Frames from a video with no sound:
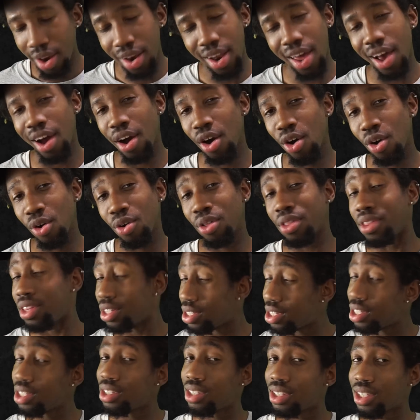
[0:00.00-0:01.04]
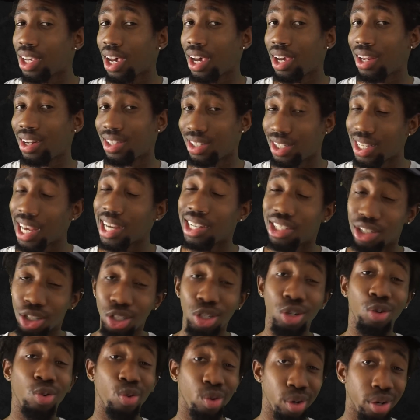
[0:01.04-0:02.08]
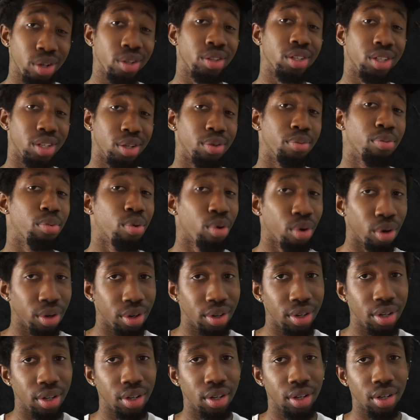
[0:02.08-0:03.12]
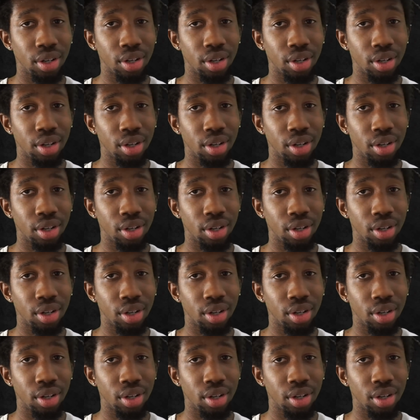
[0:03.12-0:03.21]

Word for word: Now, this insight is actually really important.